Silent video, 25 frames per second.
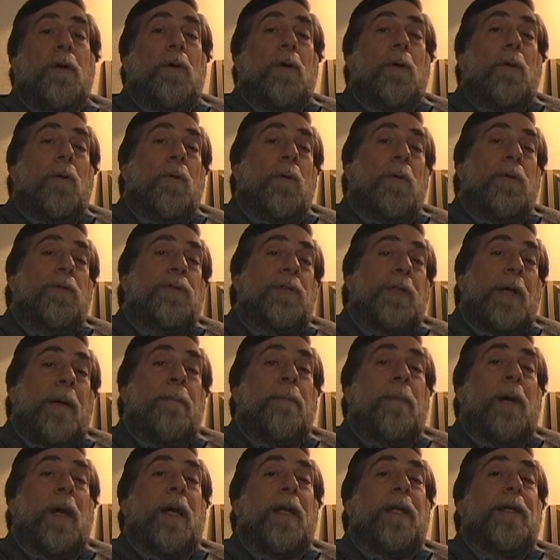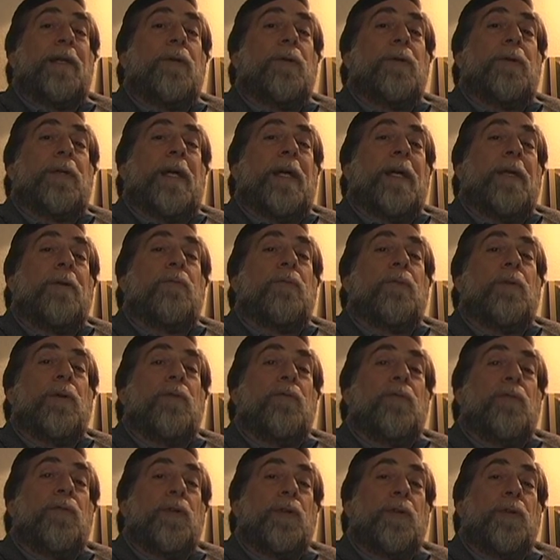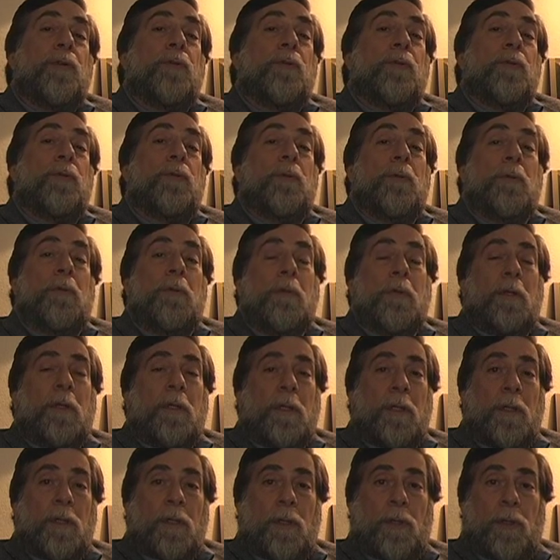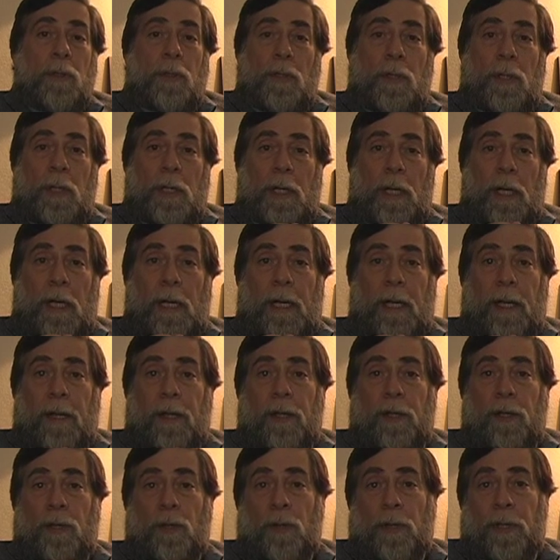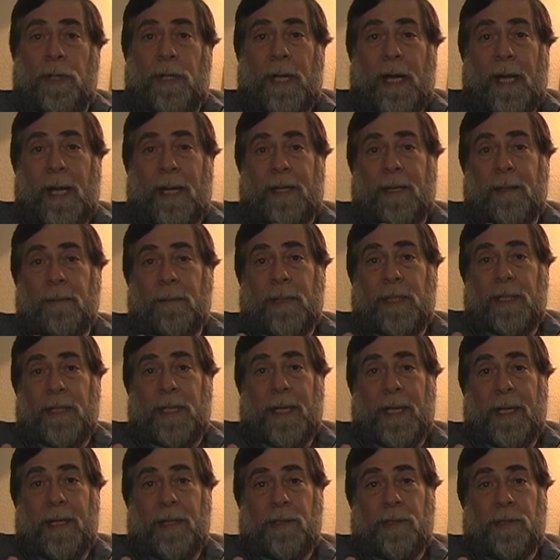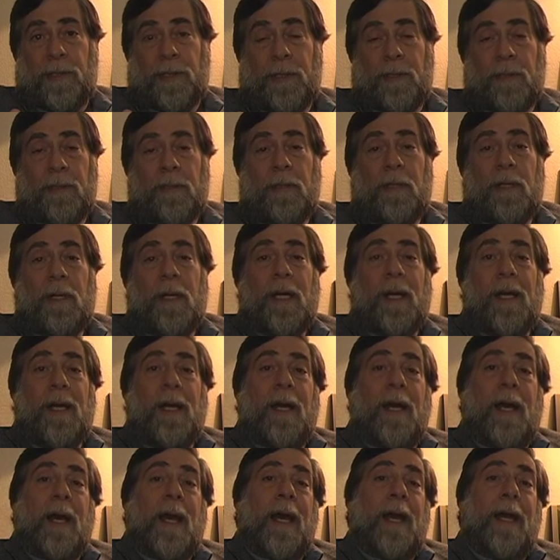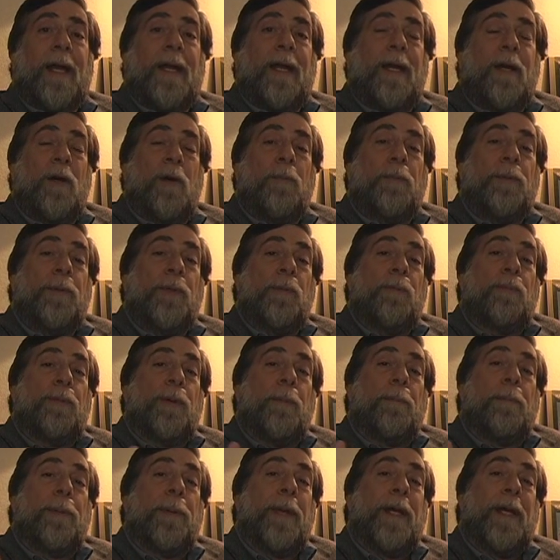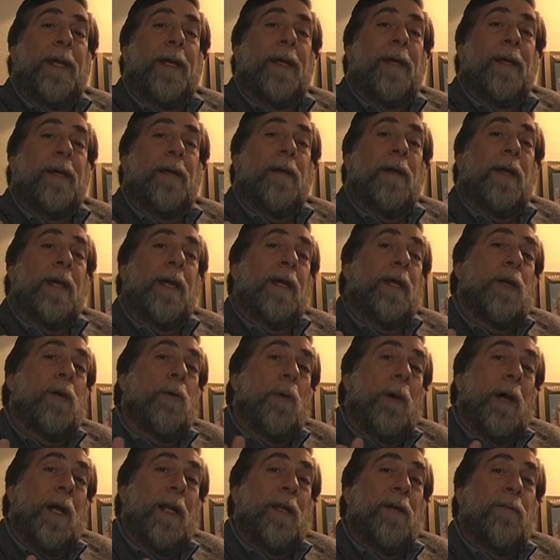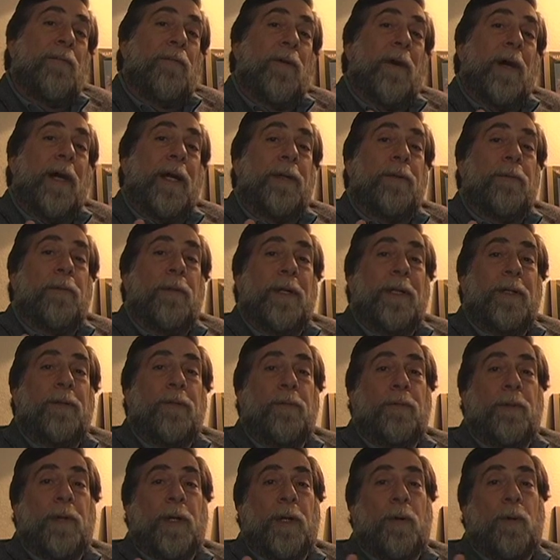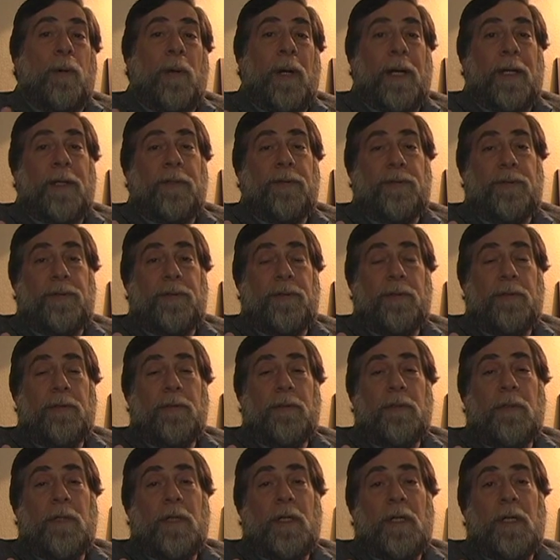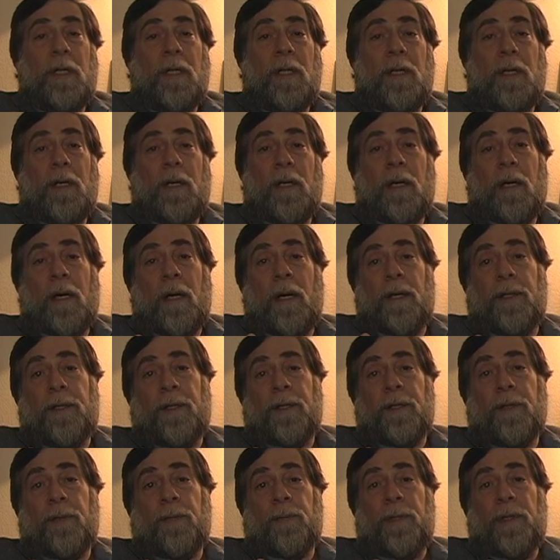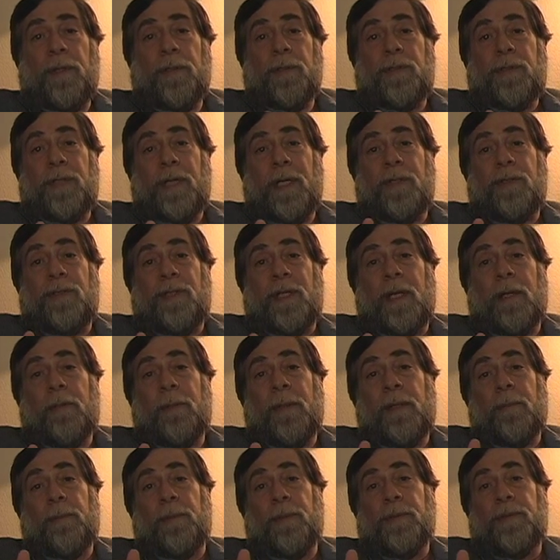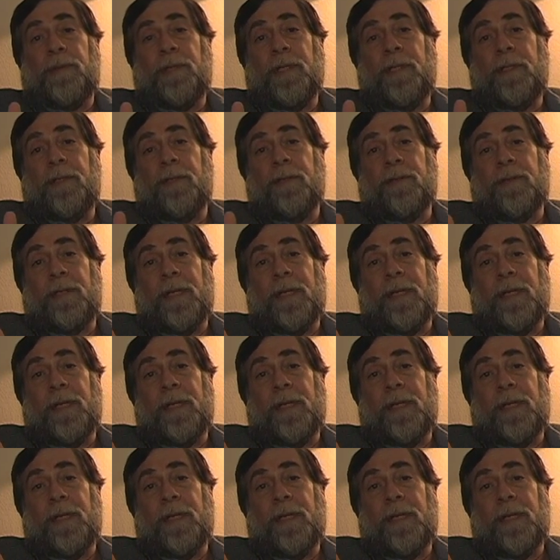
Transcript: or somebody who can review your documentation and help you prepare a qualified written request under the Real Estate Settlement and Procedures